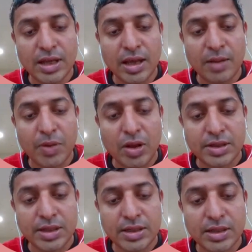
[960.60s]
and
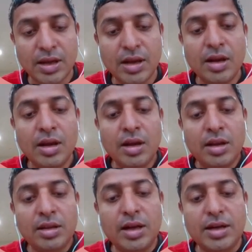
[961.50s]
policies.
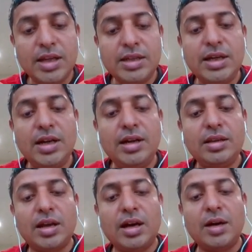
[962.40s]
The trusted
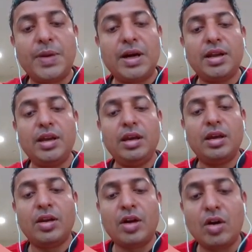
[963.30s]
third party
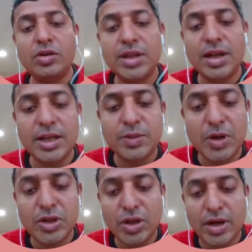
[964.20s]
routes the
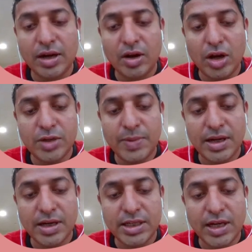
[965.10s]
response or
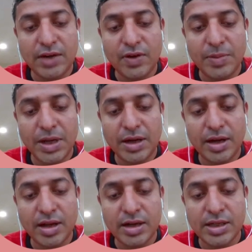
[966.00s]
acknowledgement received from the
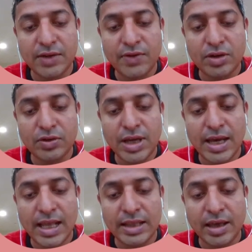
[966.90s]
data receiver to the
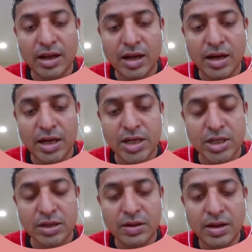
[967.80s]
healthcare organization.